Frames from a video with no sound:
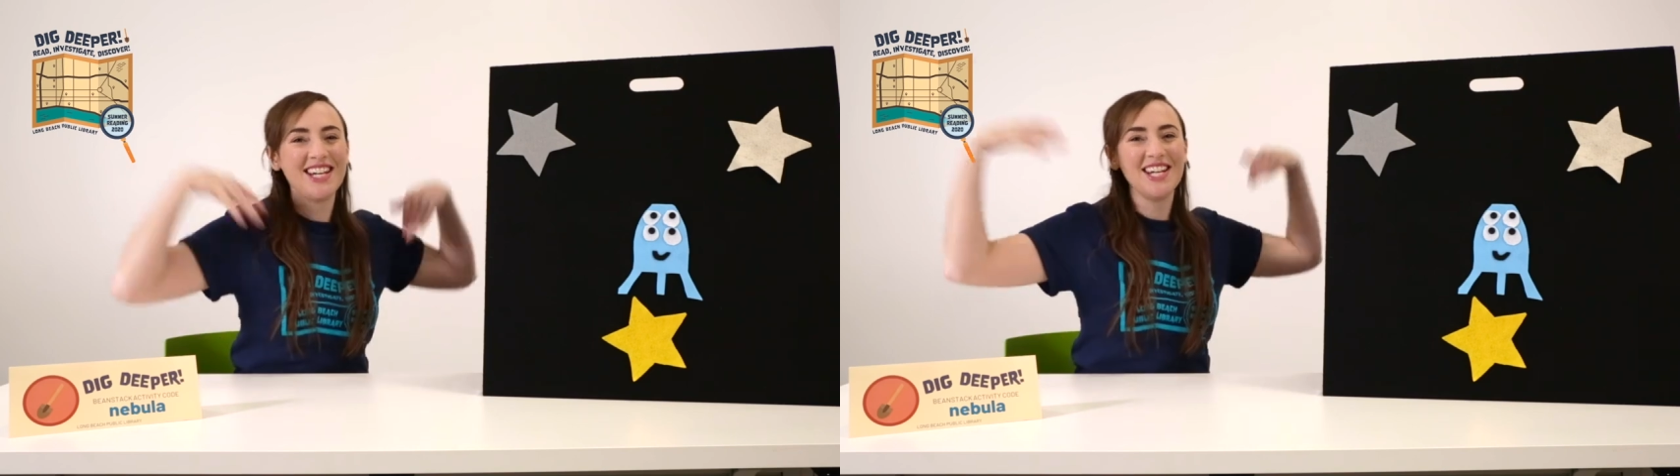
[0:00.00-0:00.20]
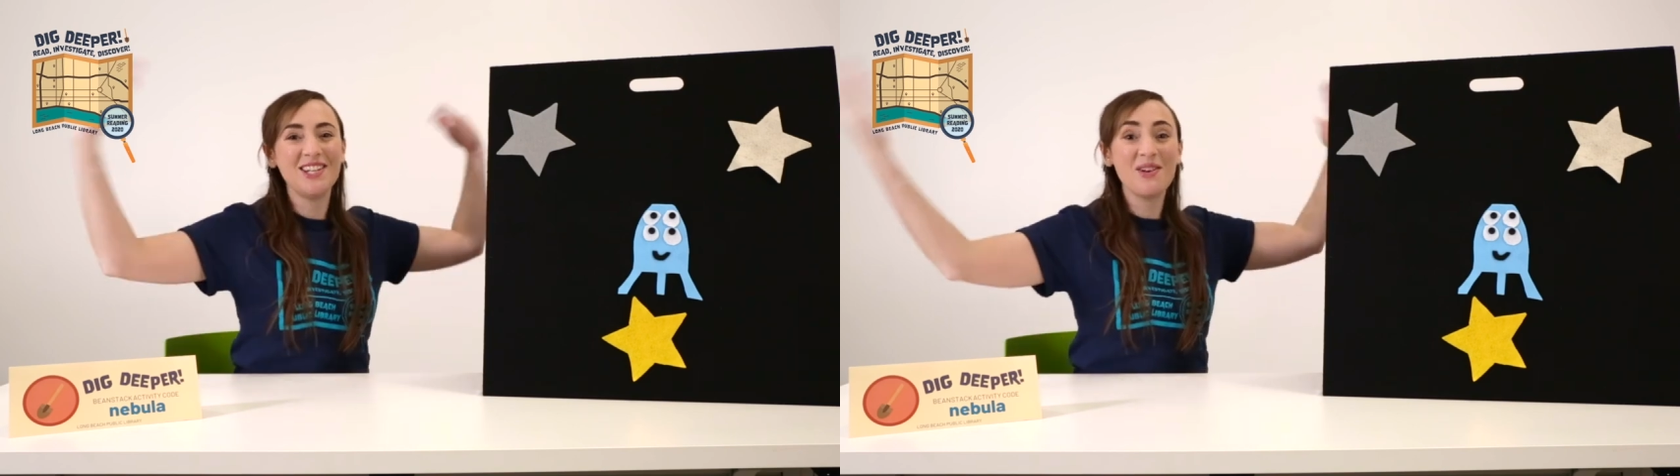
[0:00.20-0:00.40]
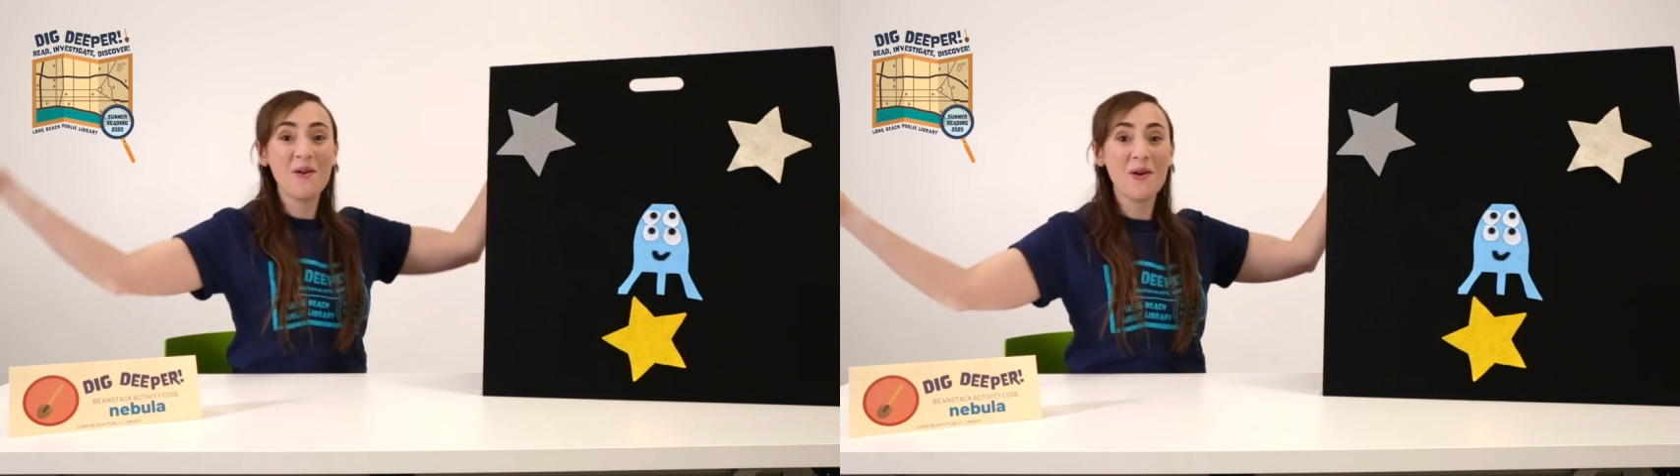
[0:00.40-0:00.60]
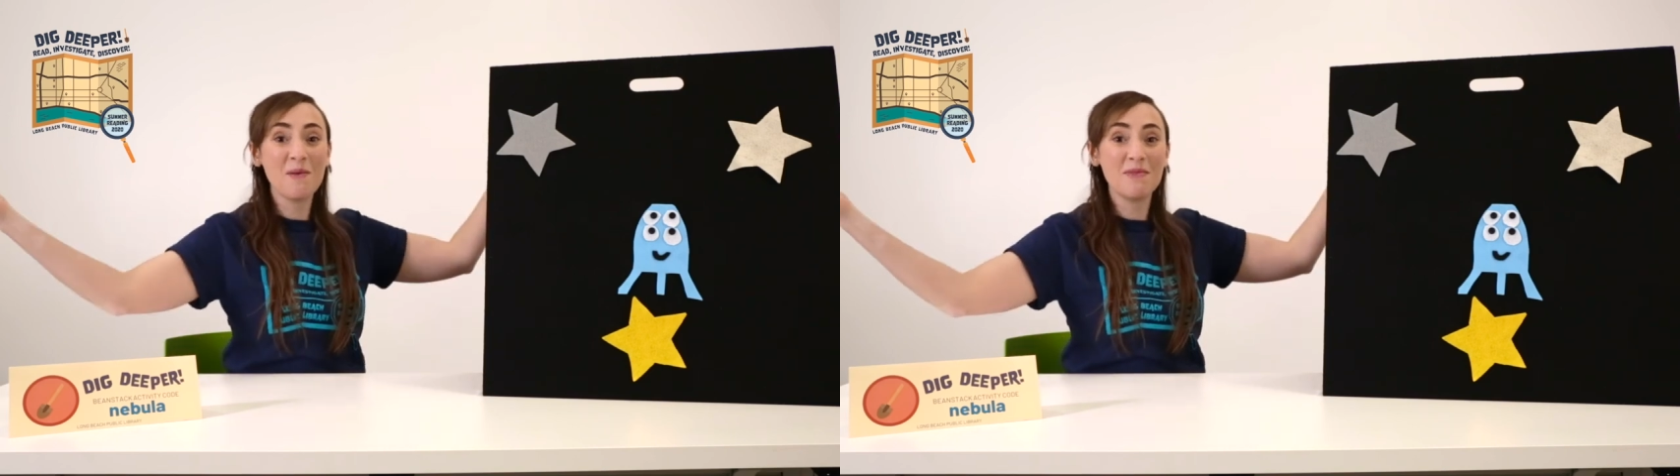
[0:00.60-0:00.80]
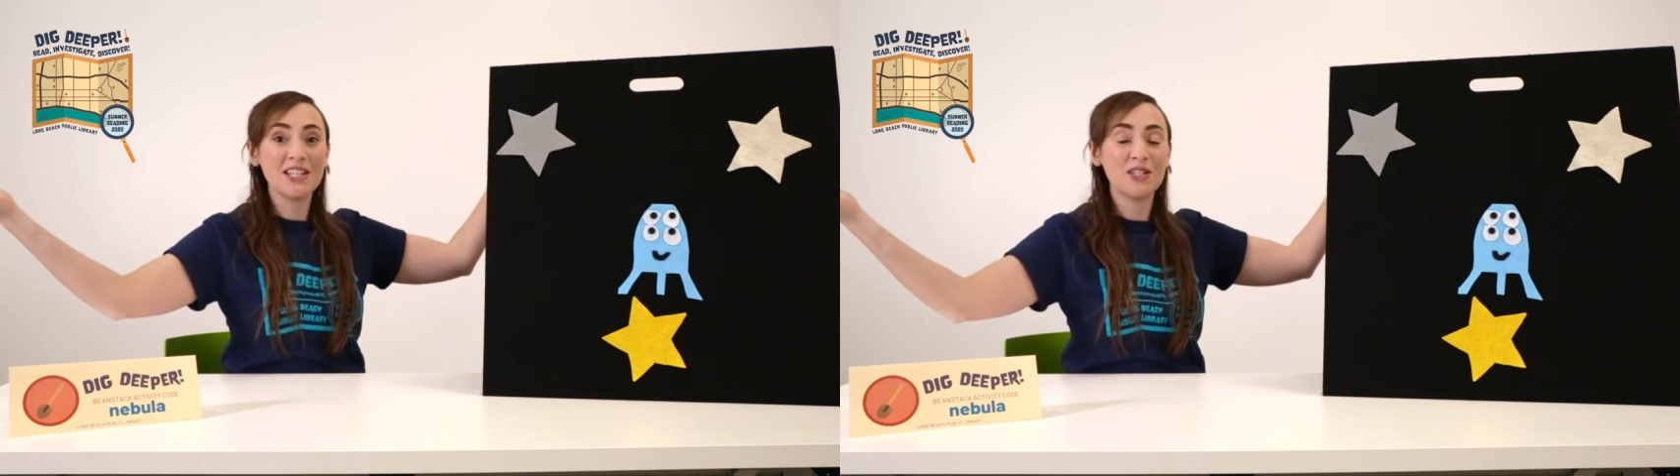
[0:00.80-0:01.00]

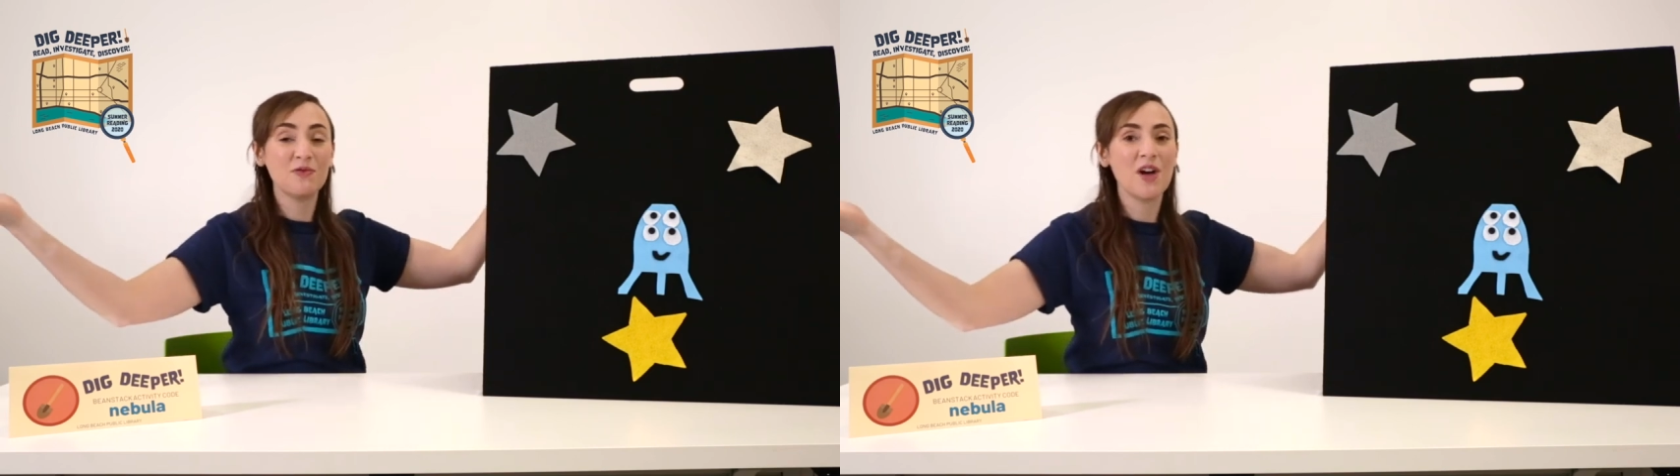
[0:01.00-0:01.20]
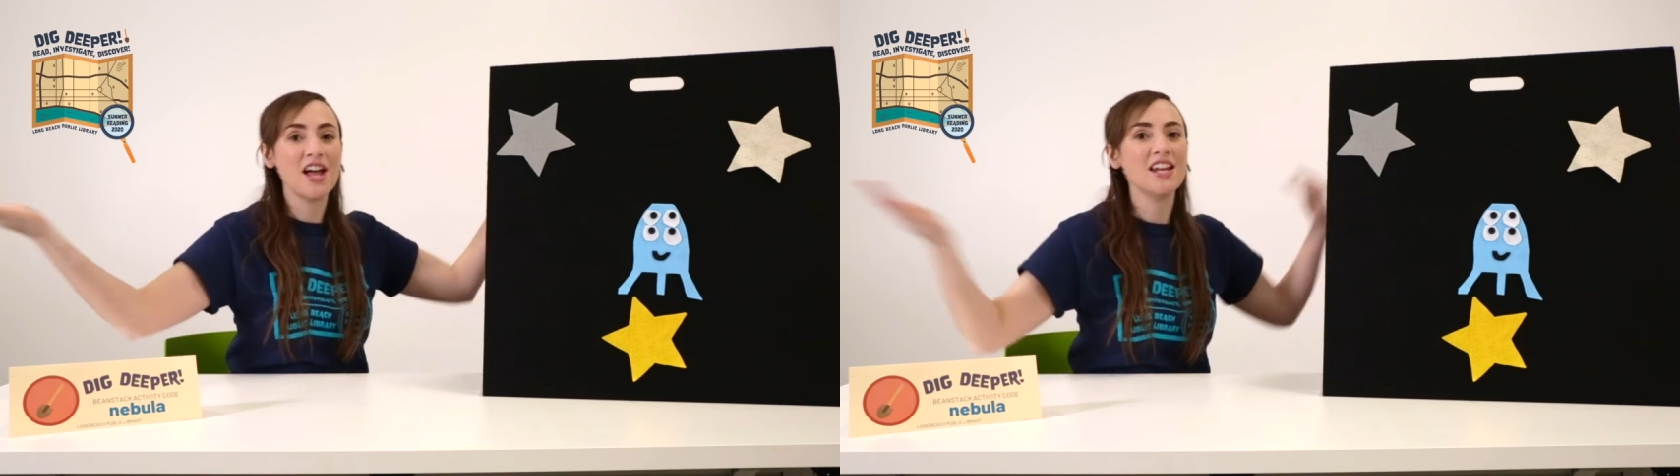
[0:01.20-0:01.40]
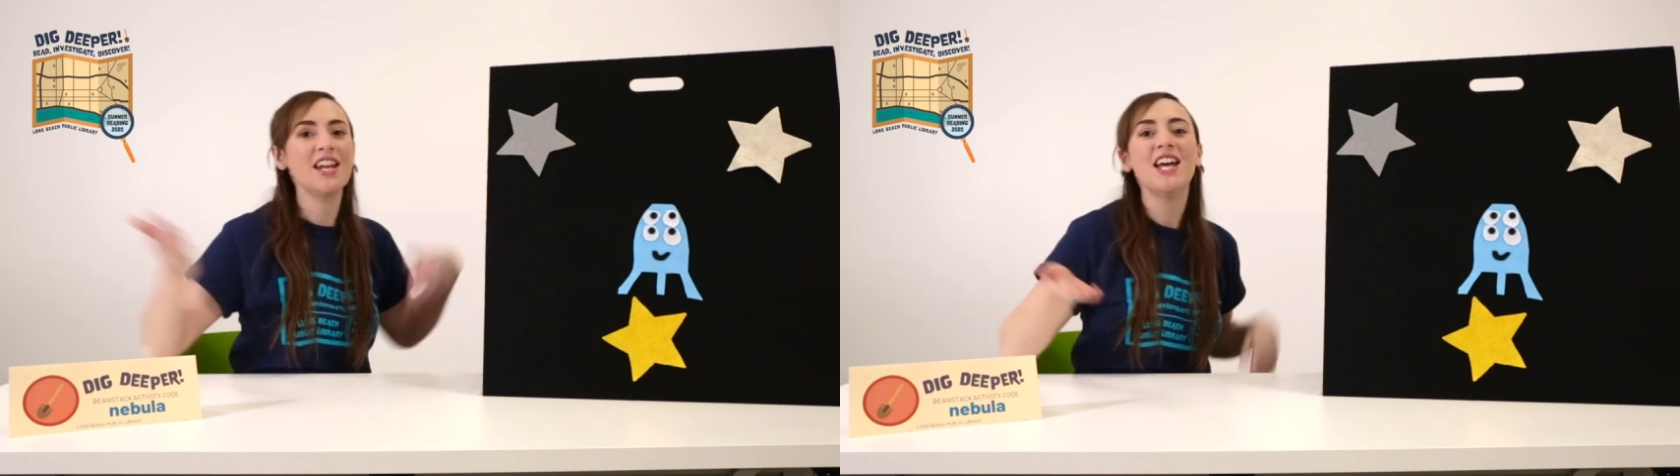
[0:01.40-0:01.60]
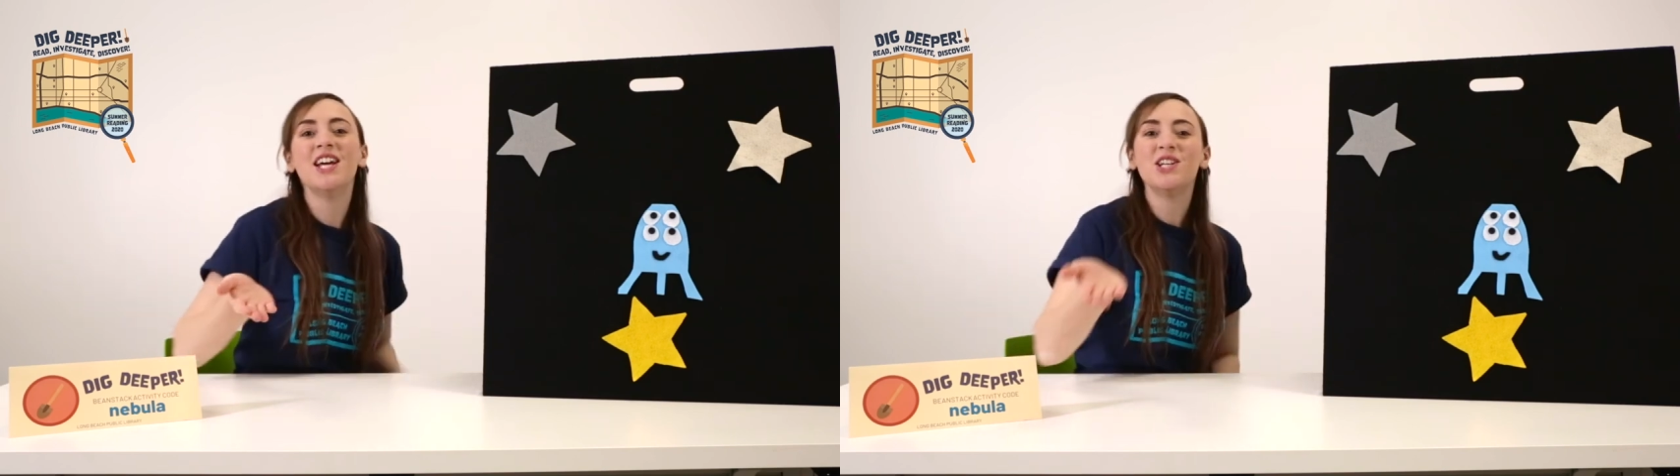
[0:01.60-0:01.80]
enormous fun.